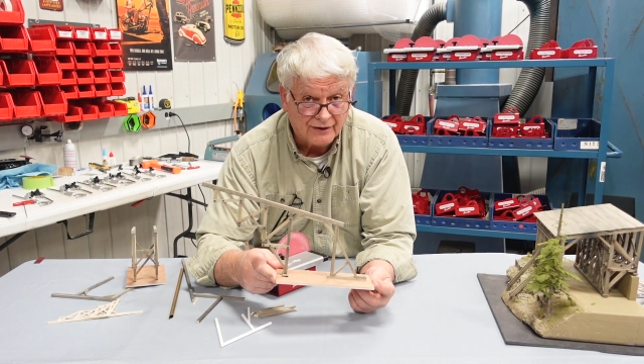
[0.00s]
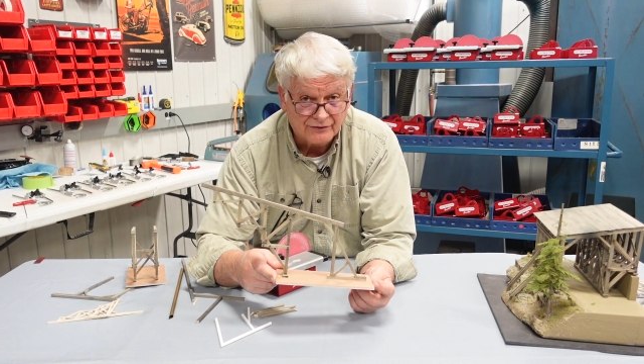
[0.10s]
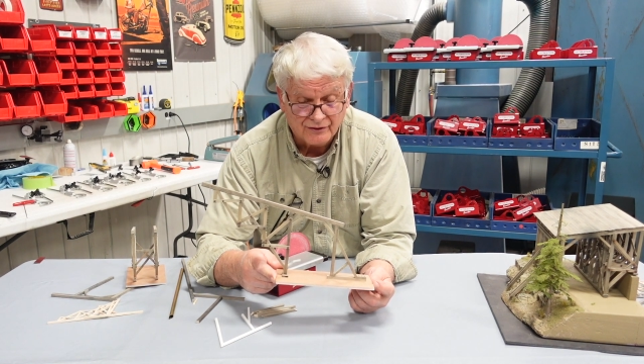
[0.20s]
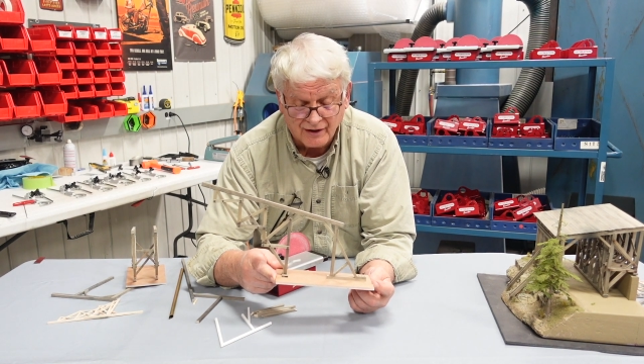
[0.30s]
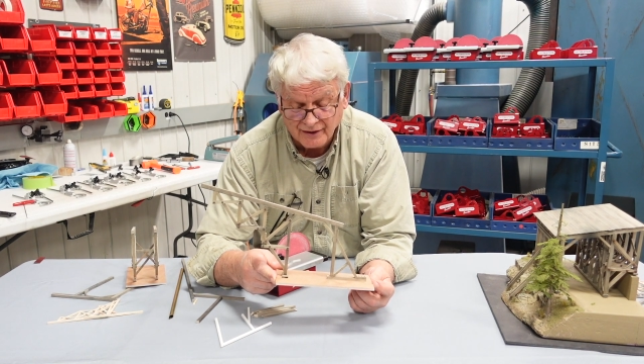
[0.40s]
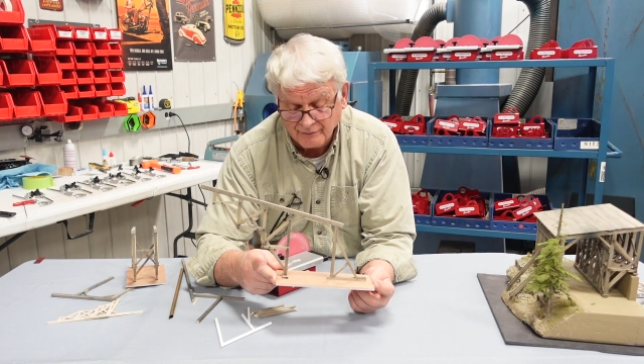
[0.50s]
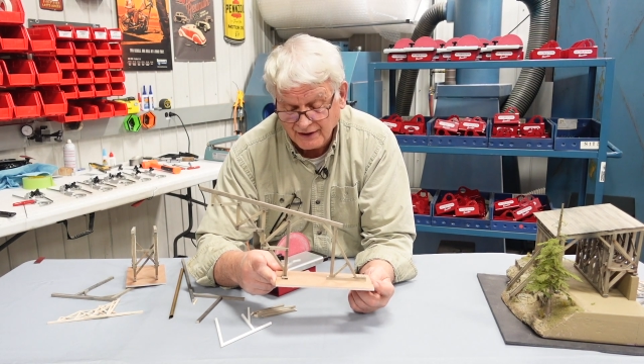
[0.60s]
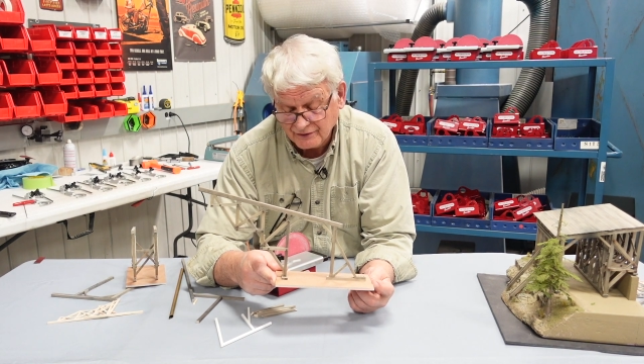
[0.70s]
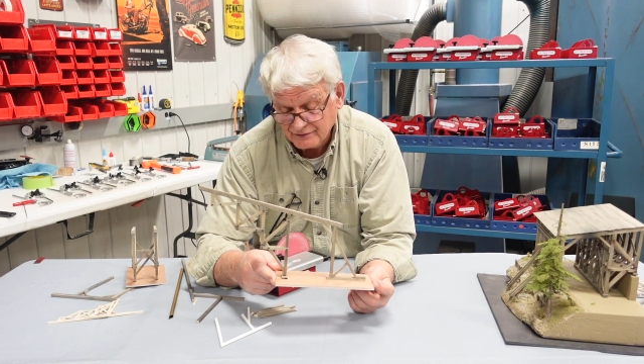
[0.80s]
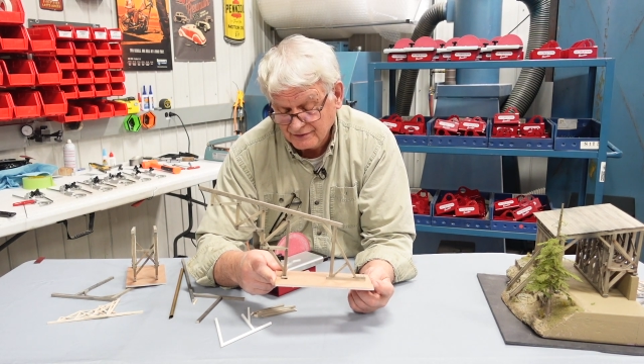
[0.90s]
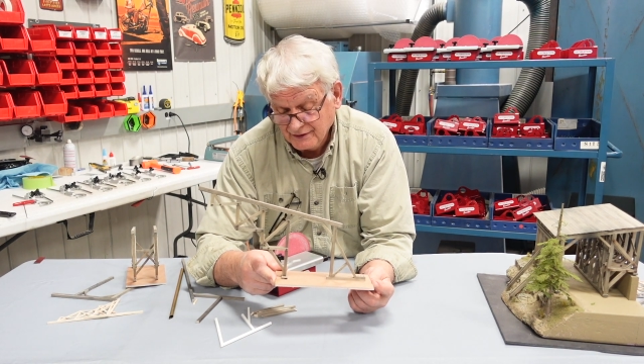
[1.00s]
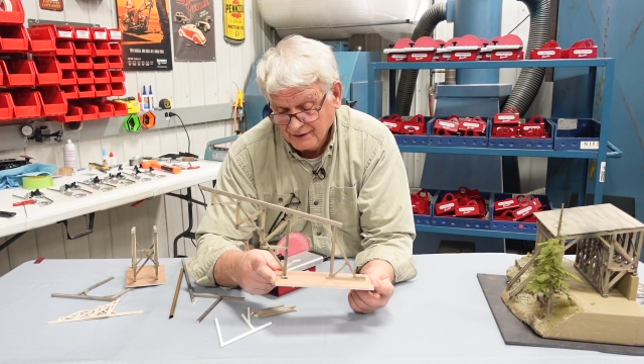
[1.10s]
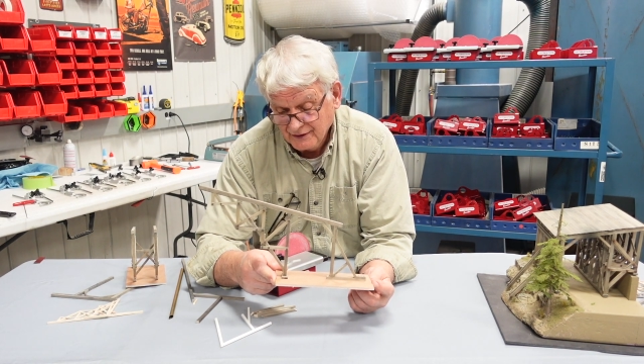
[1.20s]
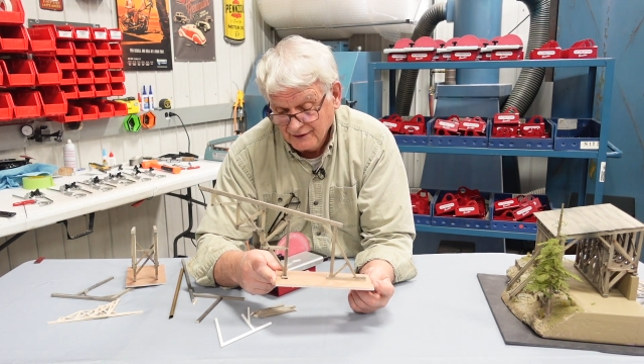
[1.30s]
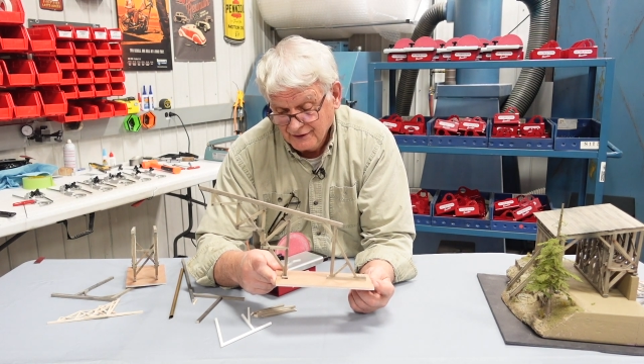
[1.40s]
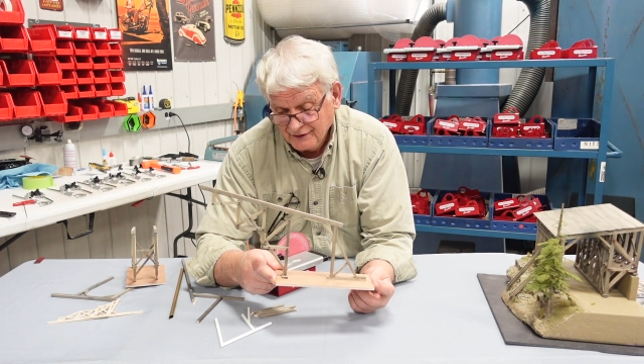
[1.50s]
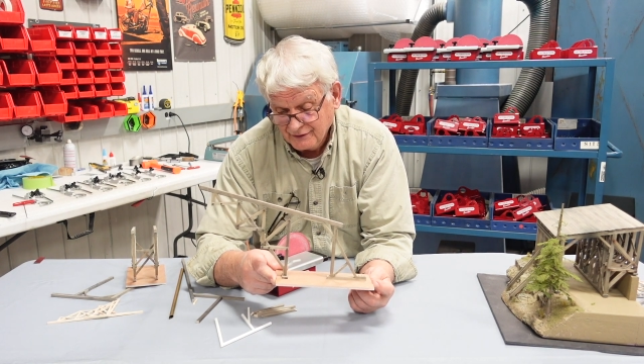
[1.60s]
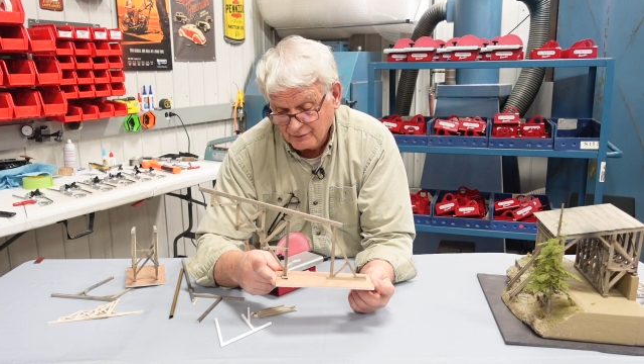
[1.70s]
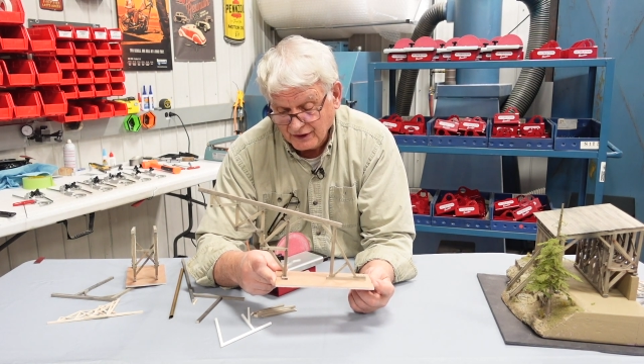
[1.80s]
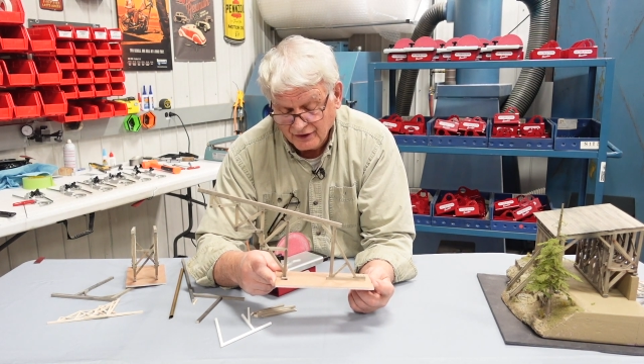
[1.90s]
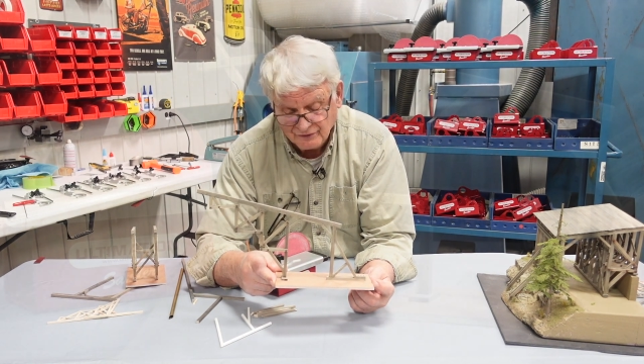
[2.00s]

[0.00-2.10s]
Hunterline makes. Rick